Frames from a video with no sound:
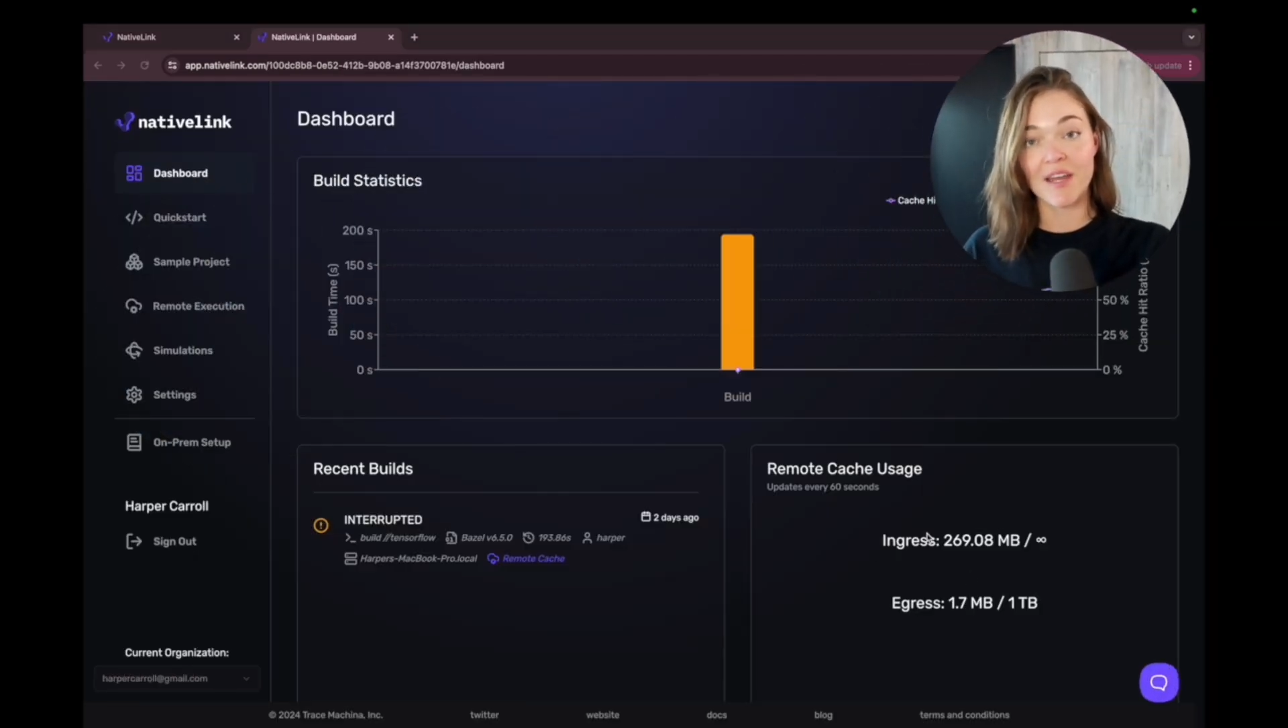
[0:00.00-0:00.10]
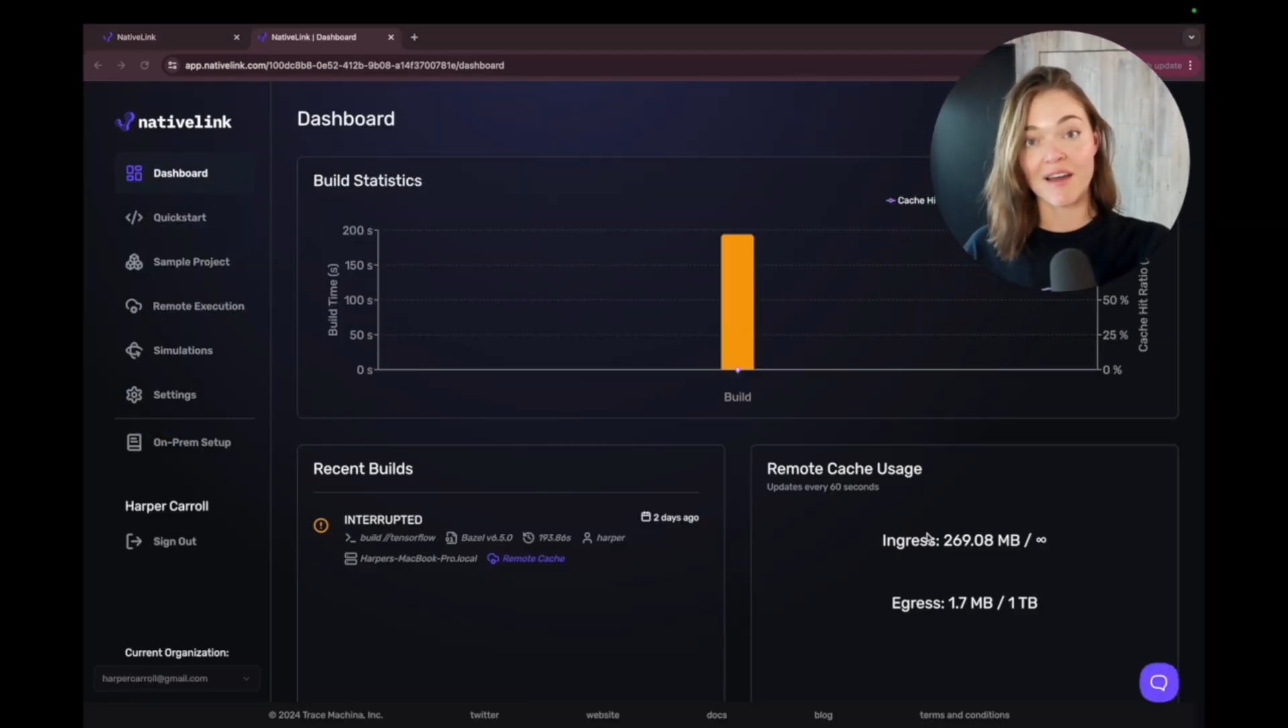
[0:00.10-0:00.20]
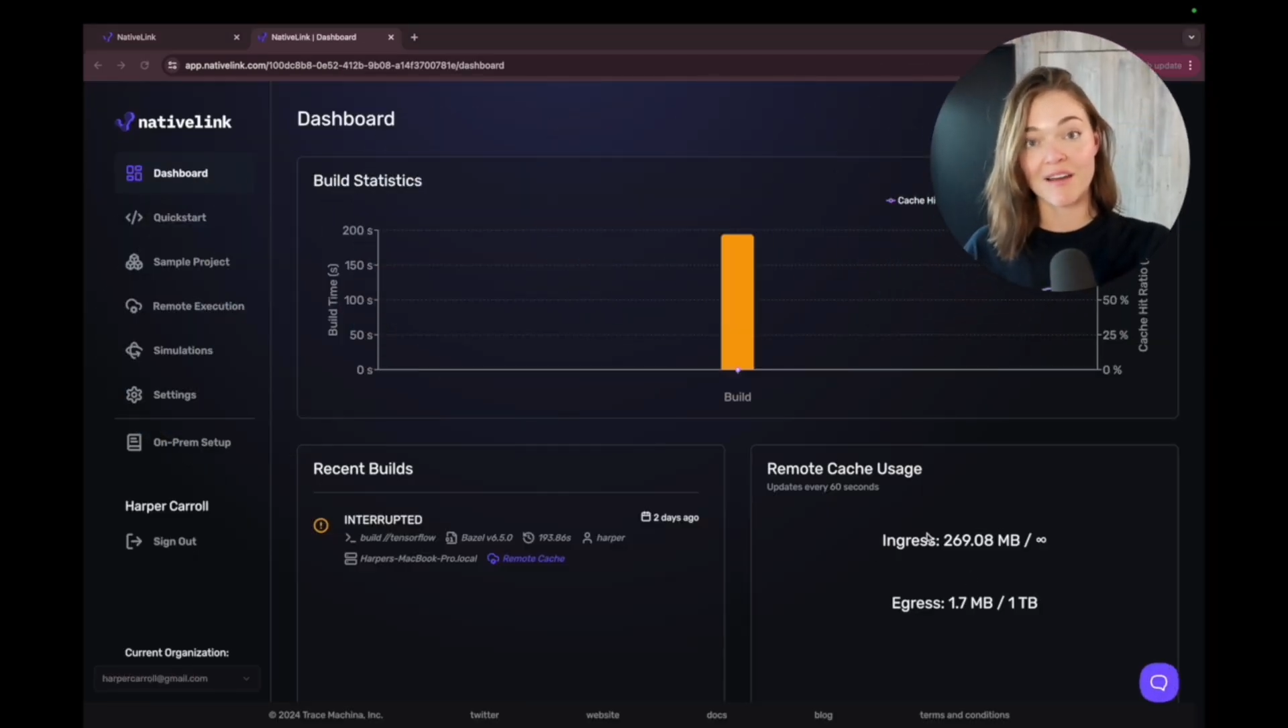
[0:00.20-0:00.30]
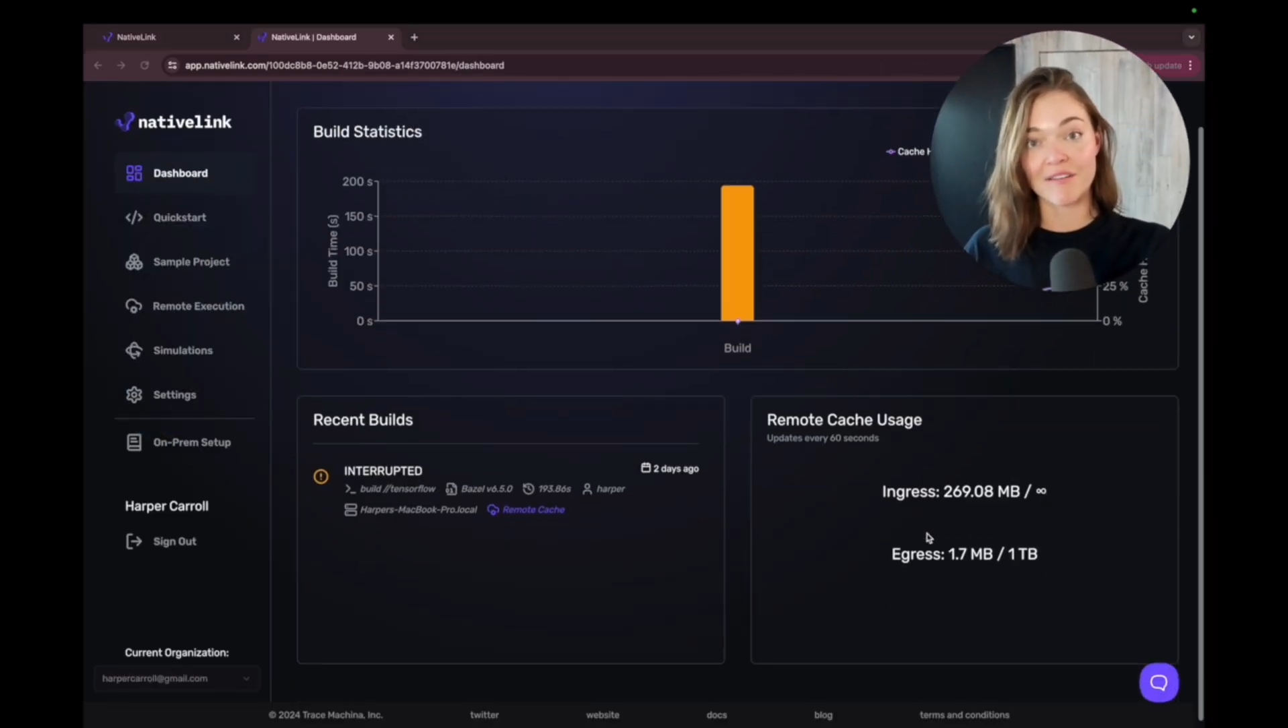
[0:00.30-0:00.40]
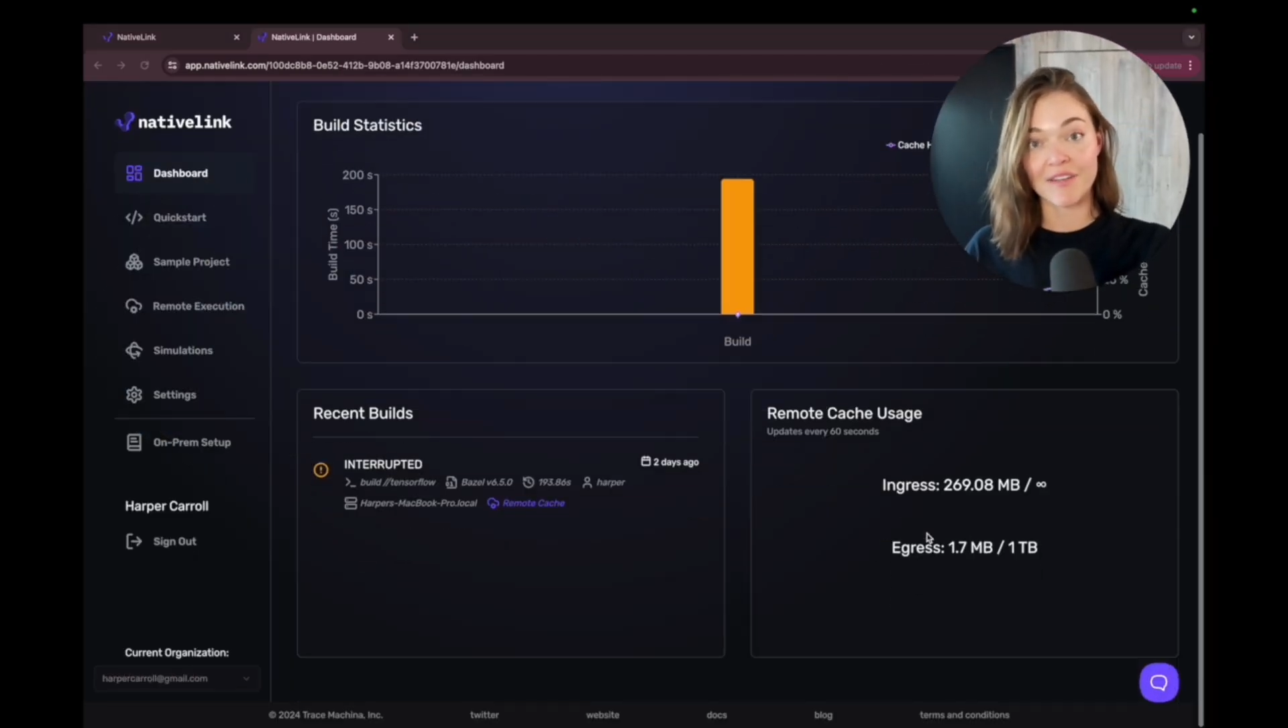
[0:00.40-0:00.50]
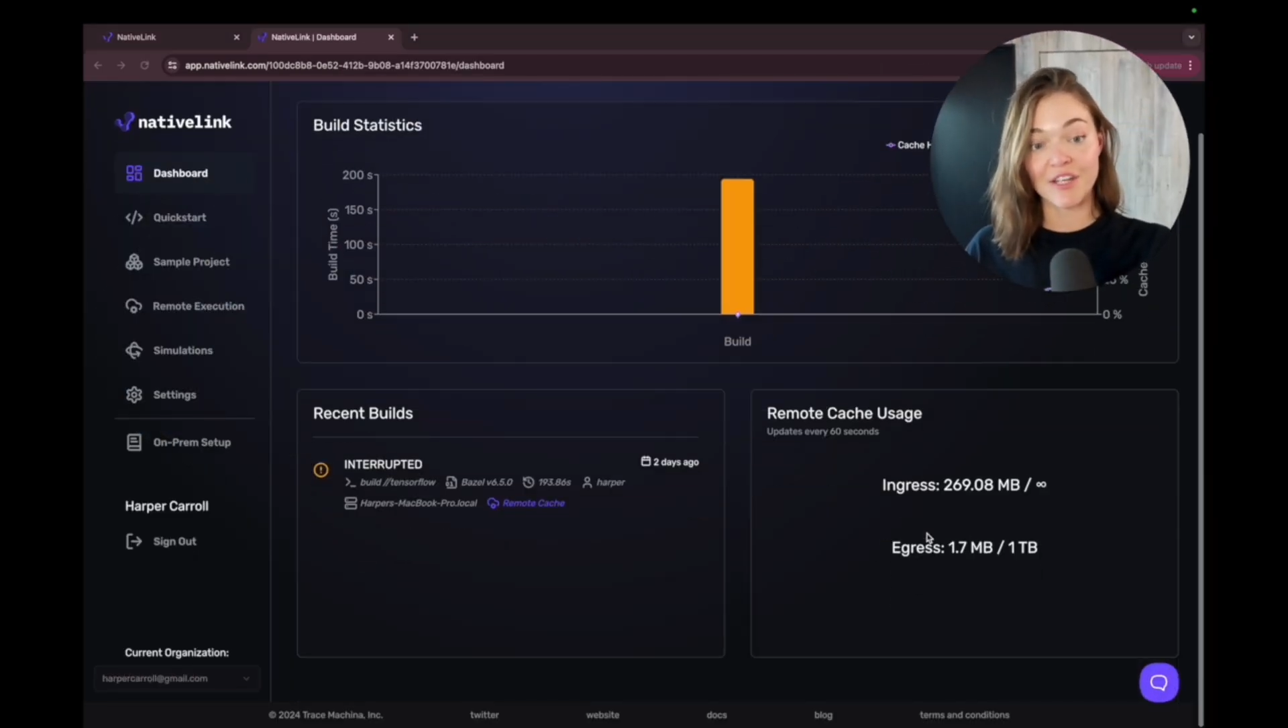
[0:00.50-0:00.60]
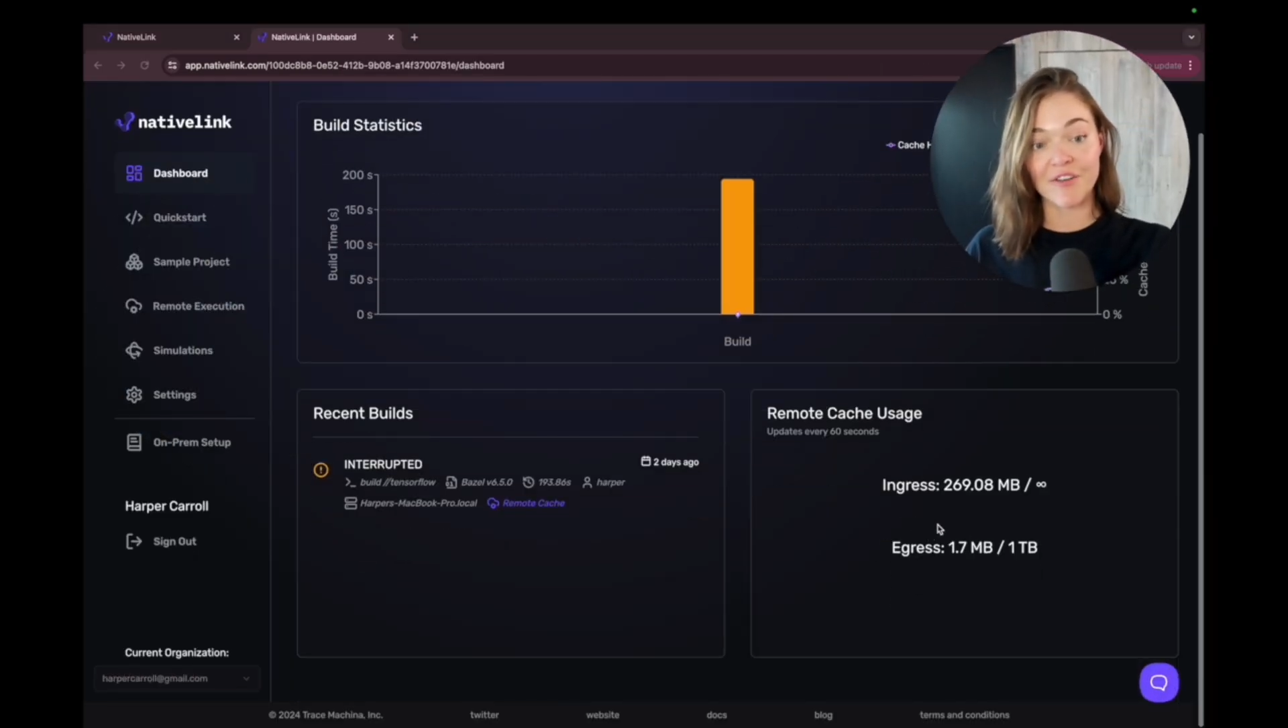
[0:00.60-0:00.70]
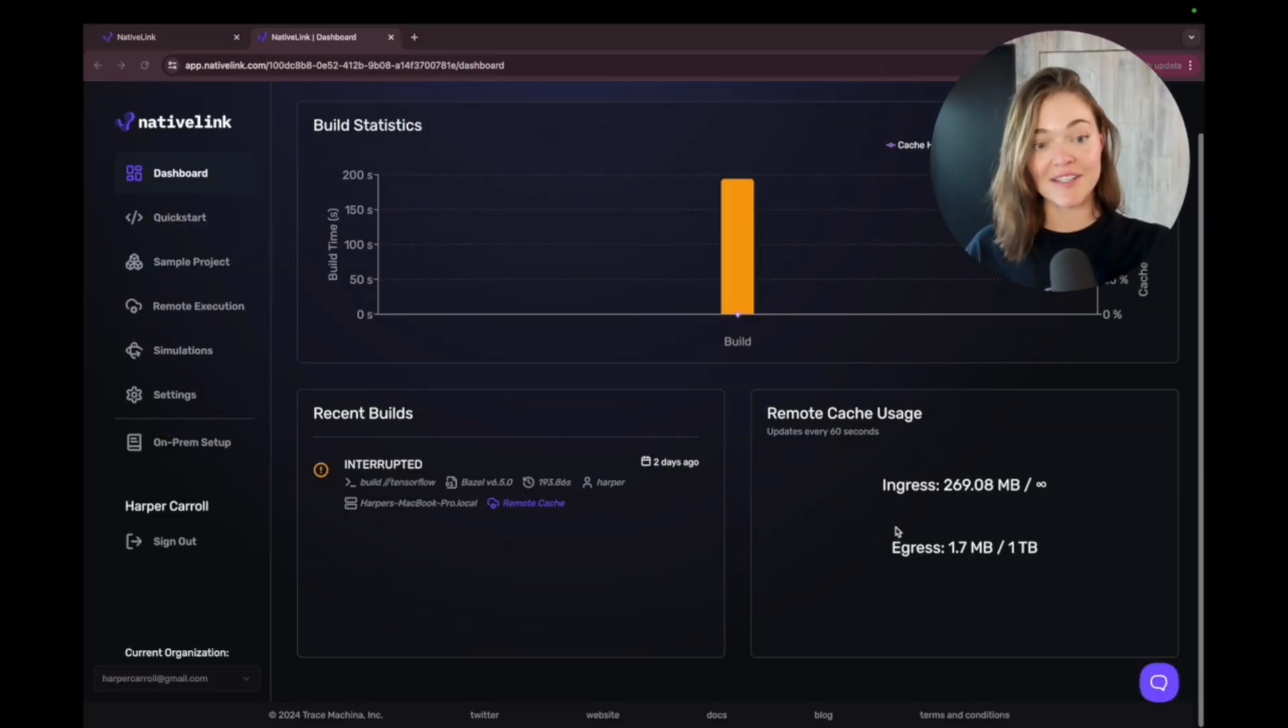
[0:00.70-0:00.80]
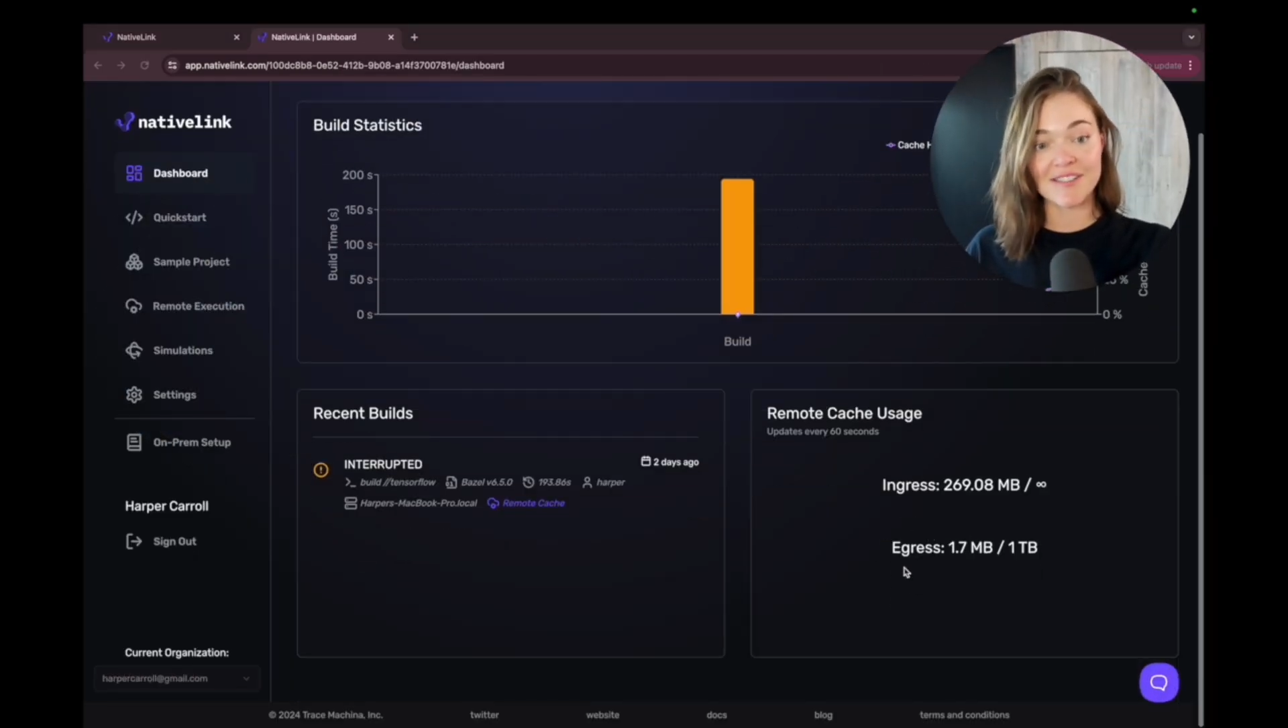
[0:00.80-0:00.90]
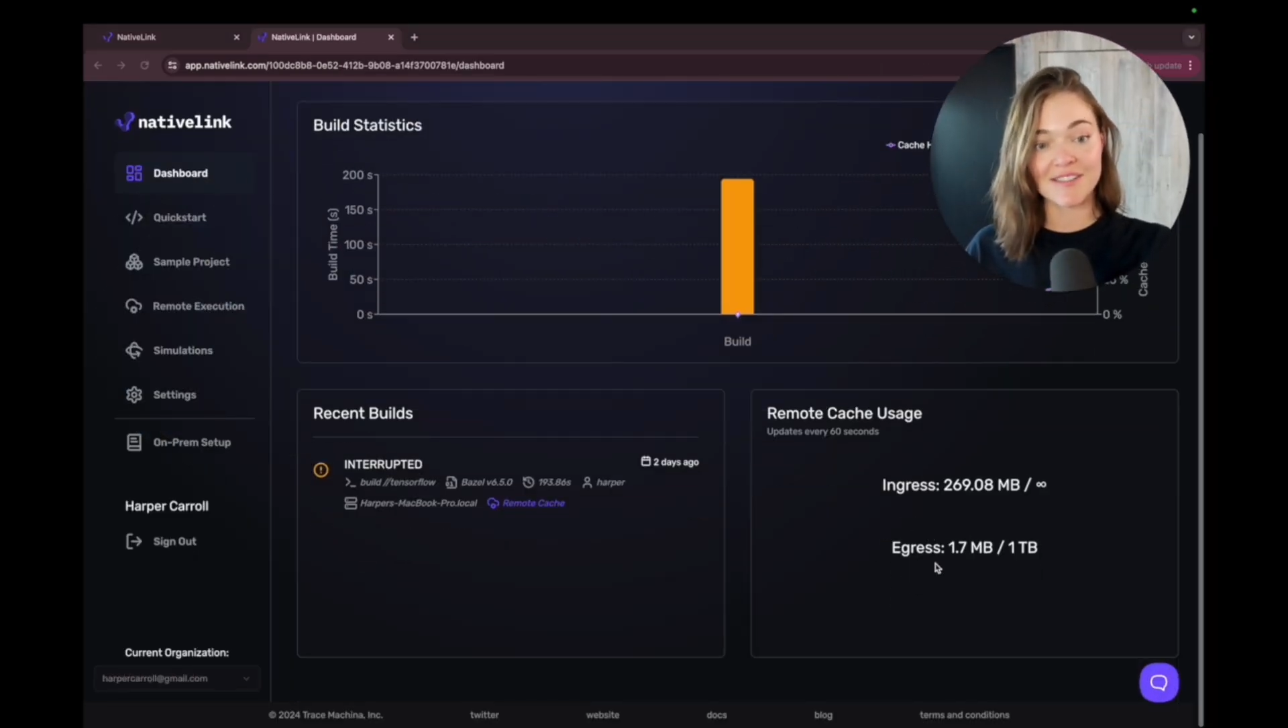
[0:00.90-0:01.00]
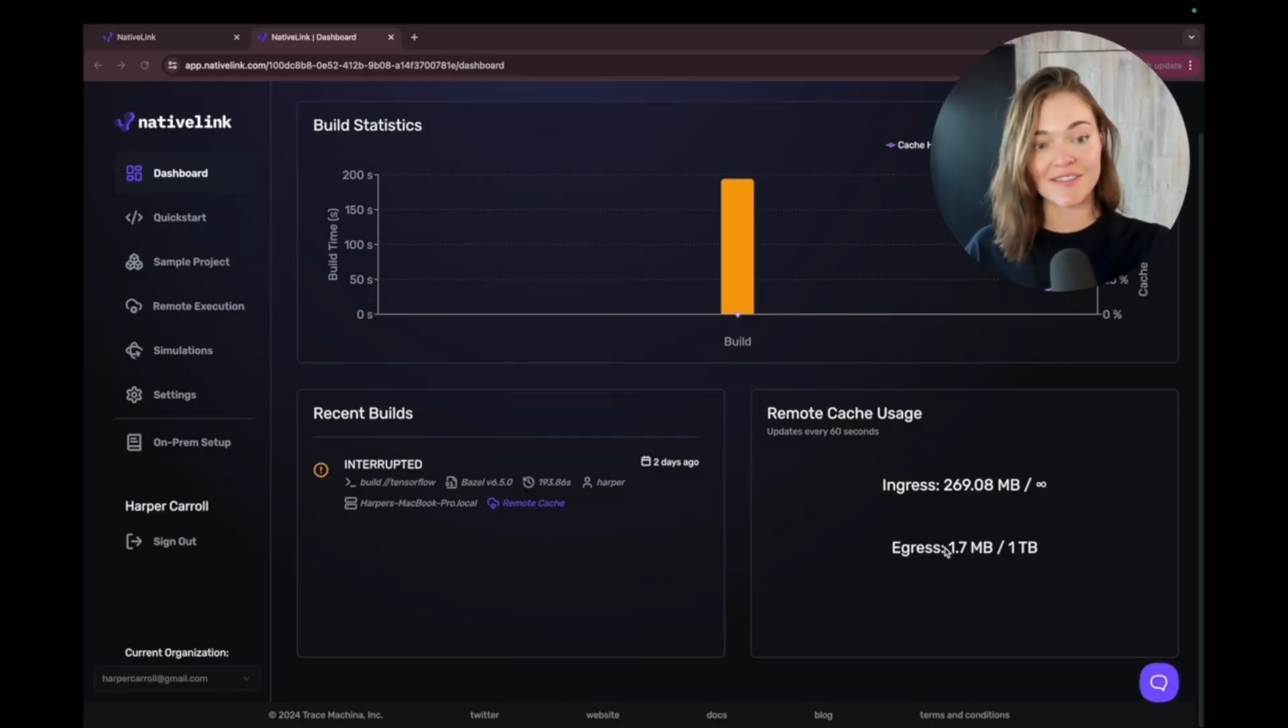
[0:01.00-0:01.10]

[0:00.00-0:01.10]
of egress